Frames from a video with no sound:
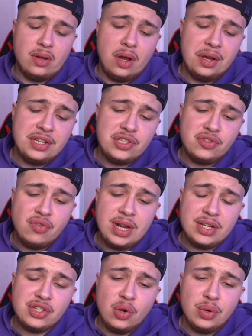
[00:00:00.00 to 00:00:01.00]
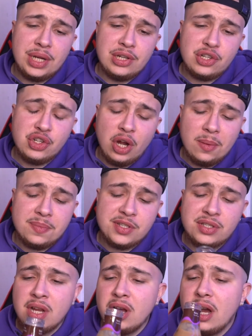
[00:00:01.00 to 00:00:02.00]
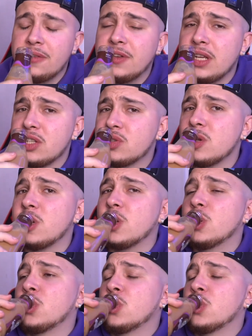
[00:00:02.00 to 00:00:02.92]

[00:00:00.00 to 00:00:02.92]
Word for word: iced drinks sold in shops. I think it's good.